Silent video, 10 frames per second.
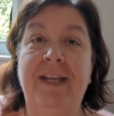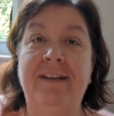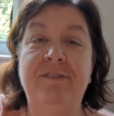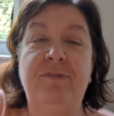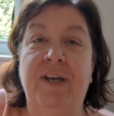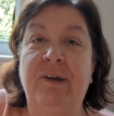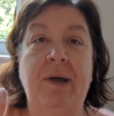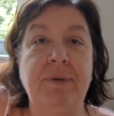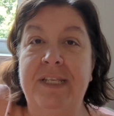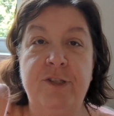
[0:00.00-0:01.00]
and figure
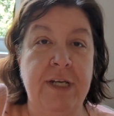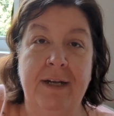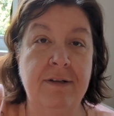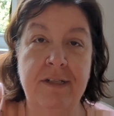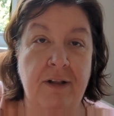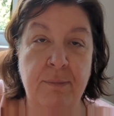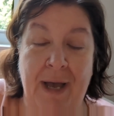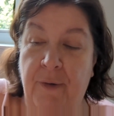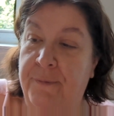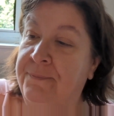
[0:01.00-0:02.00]
out what this channel is all
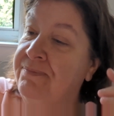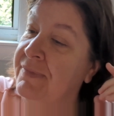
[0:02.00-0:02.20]
about.